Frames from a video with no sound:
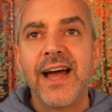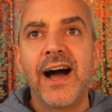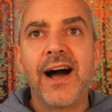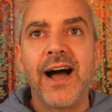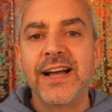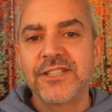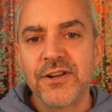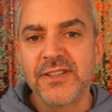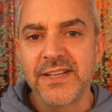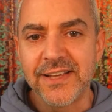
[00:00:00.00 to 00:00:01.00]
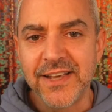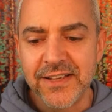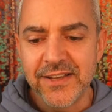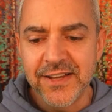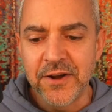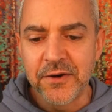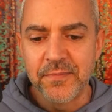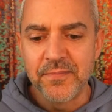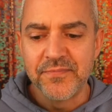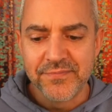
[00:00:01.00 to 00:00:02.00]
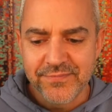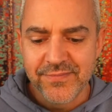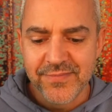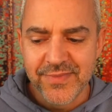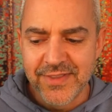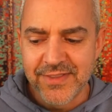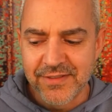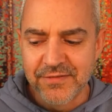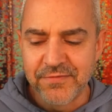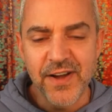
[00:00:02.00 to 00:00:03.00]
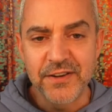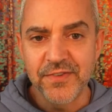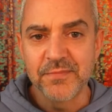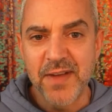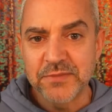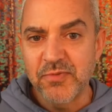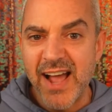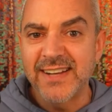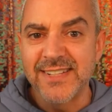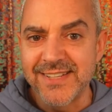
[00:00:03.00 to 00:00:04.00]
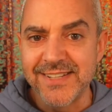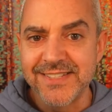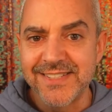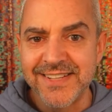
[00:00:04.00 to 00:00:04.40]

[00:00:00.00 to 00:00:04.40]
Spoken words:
I certainly, you know, fight for best practices,